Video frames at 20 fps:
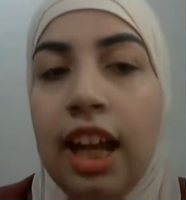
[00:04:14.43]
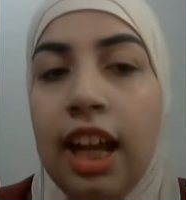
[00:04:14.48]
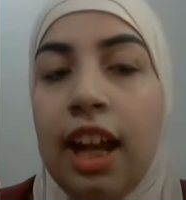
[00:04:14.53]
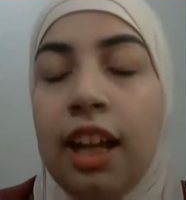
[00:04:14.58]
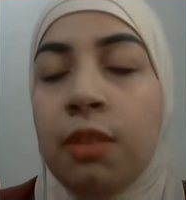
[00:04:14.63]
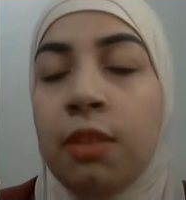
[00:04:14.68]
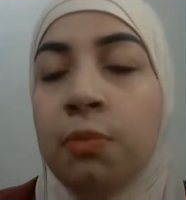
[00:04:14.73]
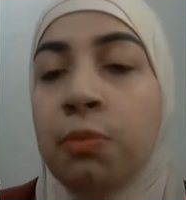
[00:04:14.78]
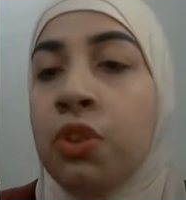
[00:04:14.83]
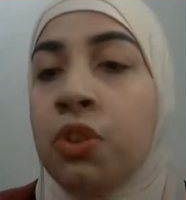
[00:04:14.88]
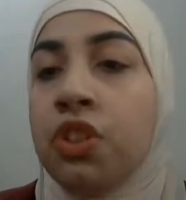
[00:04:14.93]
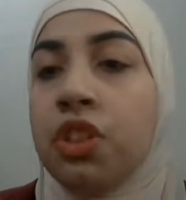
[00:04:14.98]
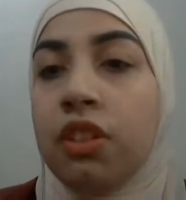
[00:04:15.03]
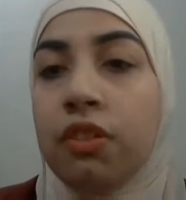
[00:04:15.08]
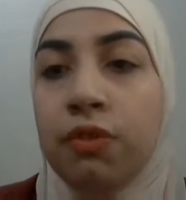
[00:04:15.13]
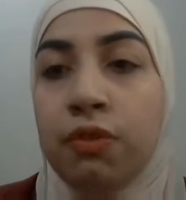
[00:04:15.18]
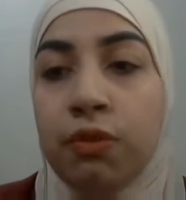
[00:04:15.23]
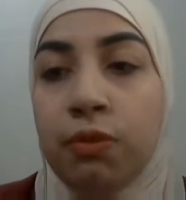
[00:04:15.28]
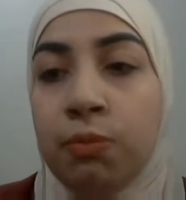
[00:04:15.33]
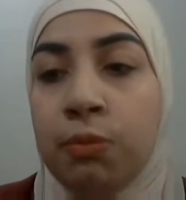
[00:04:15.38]
And most
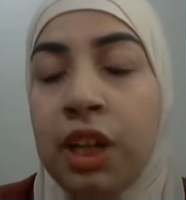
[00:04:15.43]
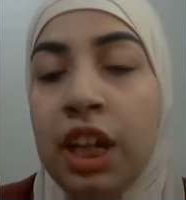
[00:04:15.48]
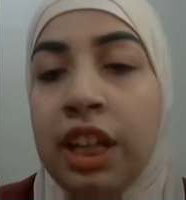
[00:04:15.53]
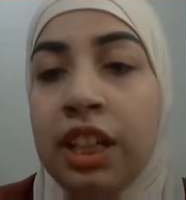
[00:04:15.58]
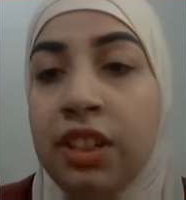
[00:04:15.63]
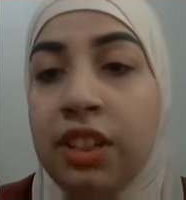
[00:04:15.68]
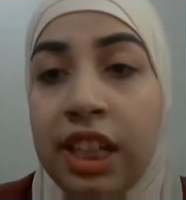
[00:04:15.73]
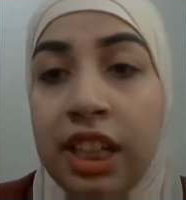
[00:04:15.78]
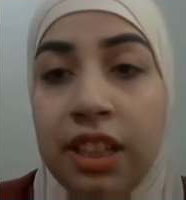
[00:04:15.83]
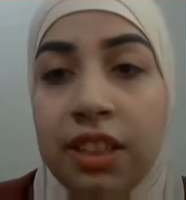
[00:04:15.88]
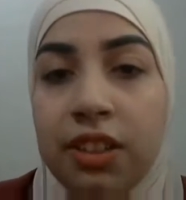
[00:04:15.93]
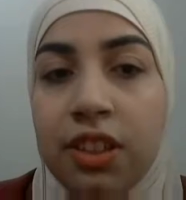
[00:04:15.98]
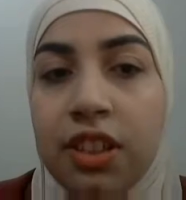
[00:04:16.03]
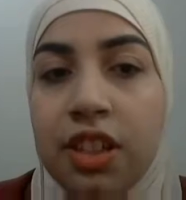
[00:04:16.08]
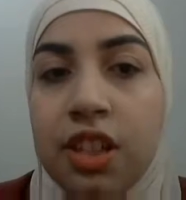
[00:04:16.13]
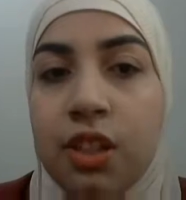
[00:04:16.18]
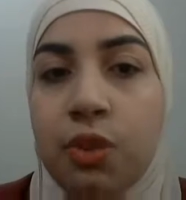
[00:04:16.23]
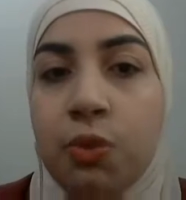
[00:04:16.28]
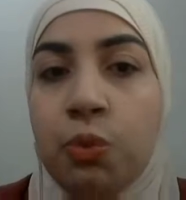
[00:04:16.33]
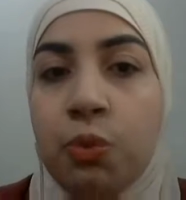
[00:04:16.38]
of my
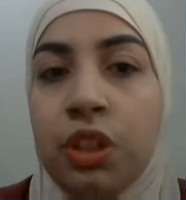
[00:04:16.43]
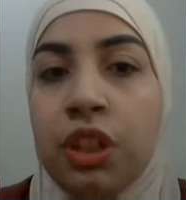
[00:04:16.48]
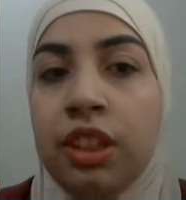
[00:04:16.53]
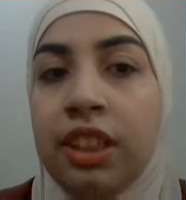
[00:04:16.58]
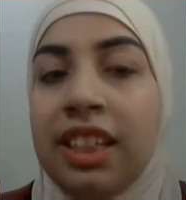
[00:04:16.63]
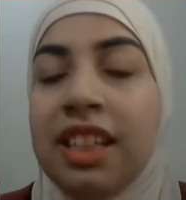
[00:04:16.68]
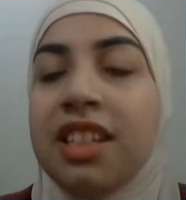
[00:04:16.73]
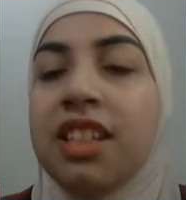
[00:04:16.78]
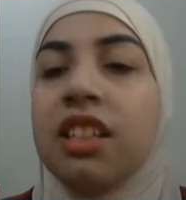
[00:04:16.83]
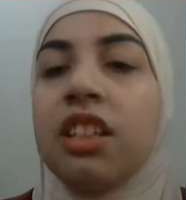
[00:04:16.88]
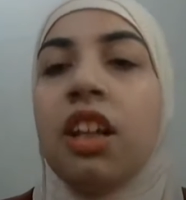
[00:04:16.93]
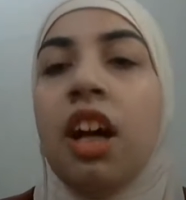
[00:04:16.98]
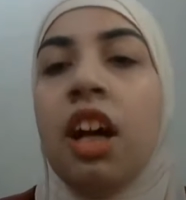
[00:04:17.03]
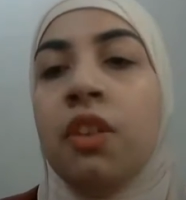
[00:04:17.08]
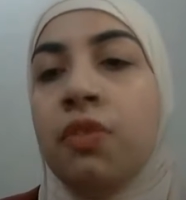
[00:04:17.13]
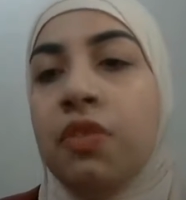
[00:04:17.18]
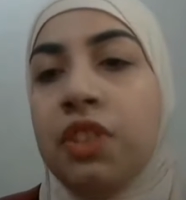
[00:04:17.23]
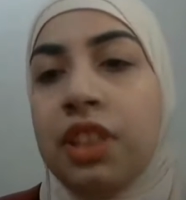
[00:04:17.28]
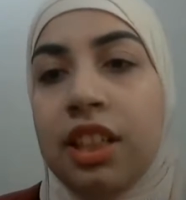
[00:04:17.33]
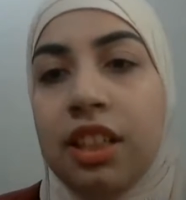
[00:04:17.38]
readers were less
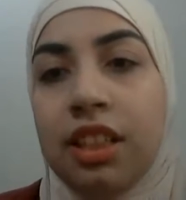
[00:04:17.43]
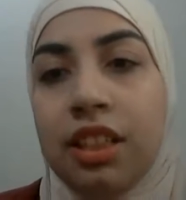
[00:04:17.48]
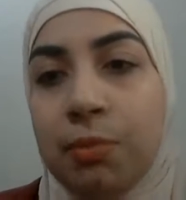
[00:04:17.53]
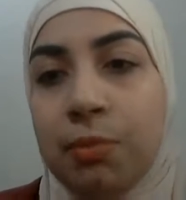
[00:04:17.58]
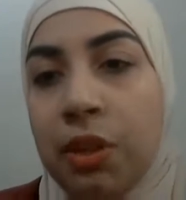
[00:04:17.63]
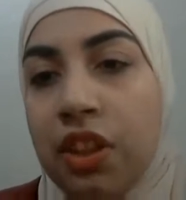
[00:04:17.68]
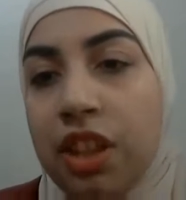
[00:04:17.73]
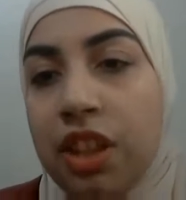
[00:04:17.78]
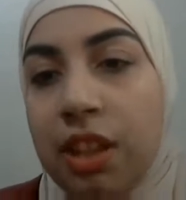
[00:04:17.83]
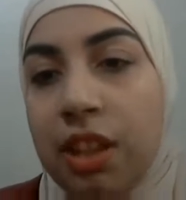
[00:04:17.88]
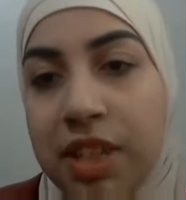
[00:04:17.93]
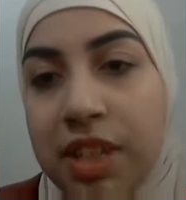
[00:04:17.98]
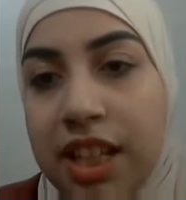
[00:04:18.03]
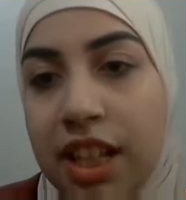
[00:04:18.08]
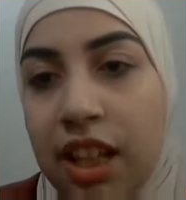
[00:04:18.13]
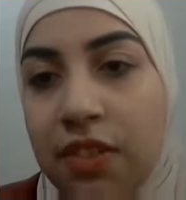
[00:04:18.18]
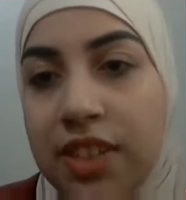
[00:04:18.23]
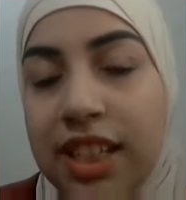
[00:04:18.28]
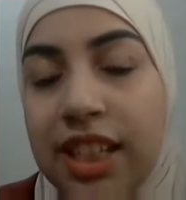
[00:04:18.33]
confident about themselves.